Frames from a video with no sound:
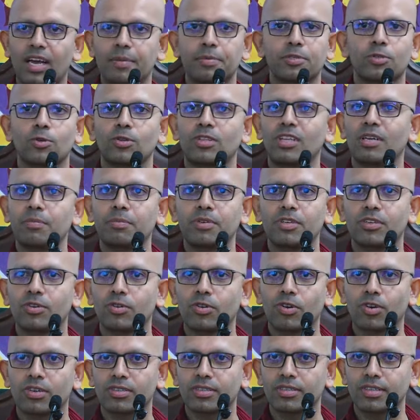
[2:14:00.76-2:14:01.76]
I'm a Sotapanna
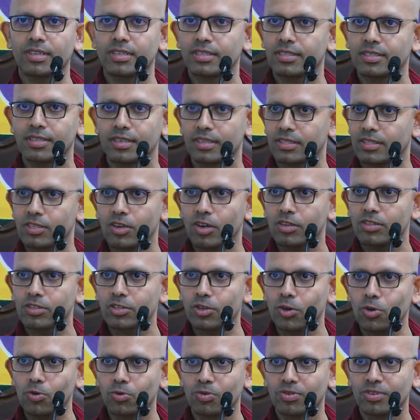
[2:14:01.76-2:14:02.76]
or not. It's, it's not
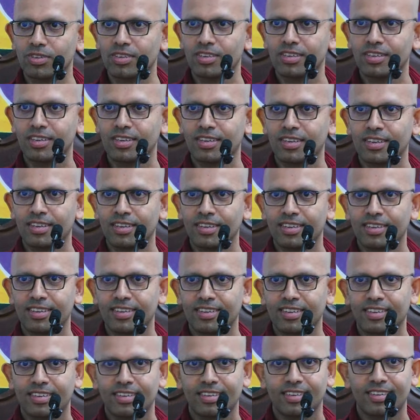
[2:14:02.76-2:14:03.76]
so.
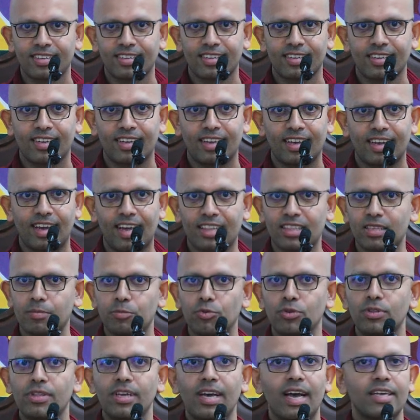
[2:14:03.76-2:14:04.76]
And the
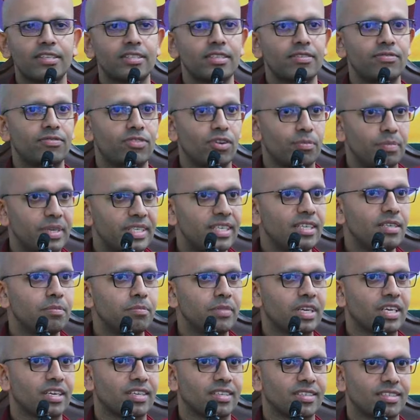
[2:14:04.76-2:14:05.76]
Buddha hasn't
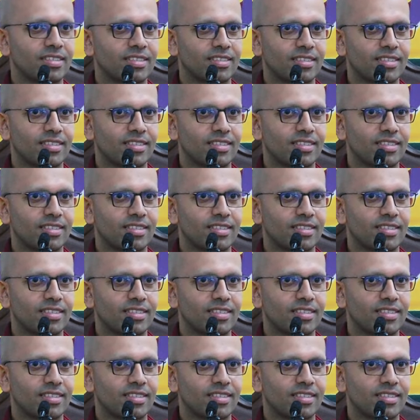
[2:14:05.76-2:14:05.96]
forbidden me,